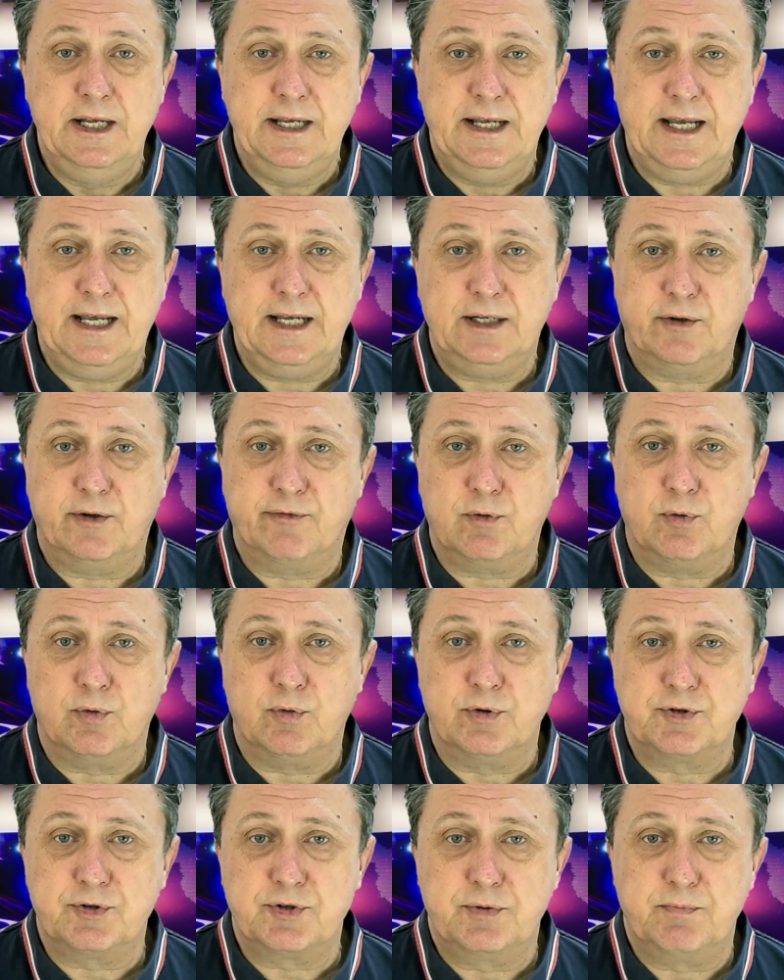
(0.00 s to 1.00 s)
and of
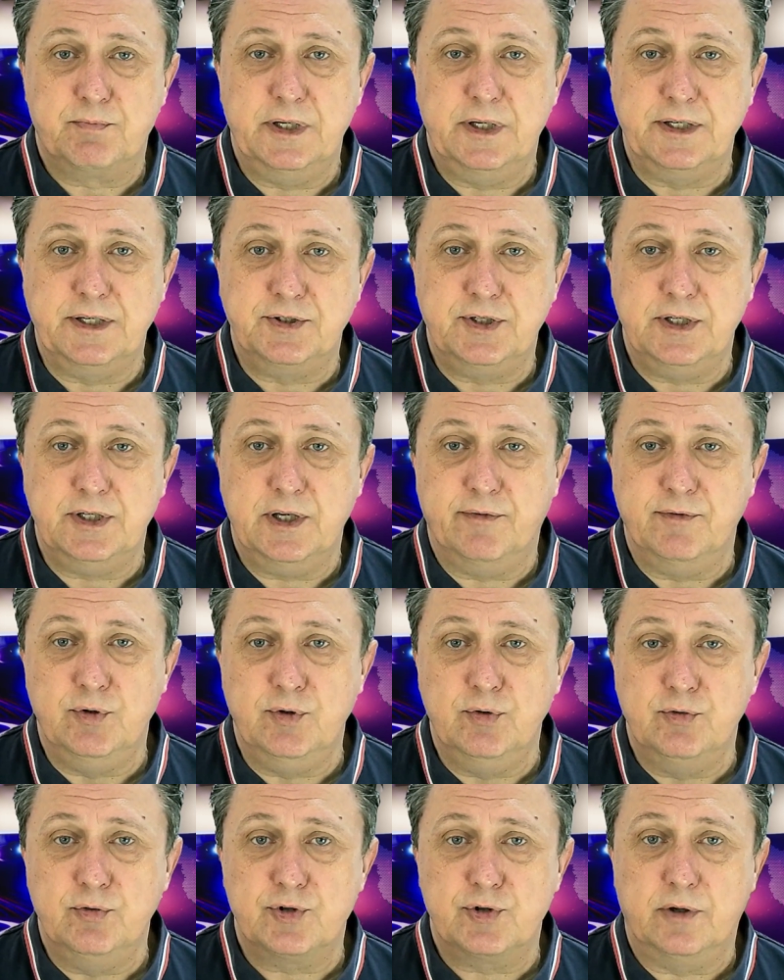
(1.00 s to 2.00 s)
course plenty of
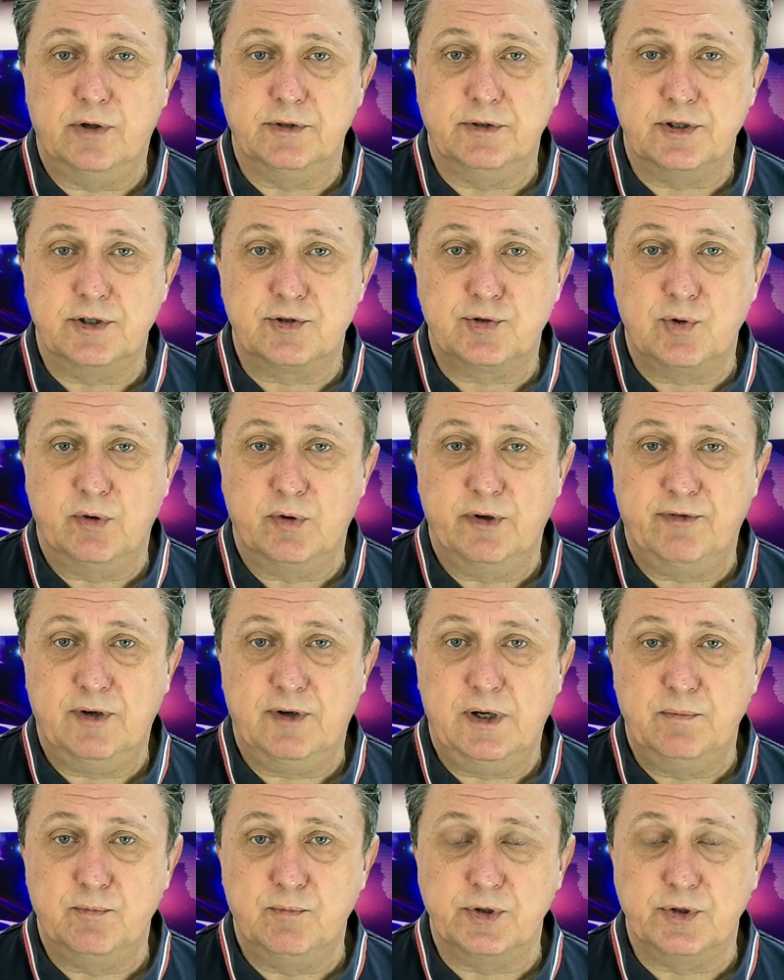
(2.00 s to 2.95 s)
news on the Solar Farm,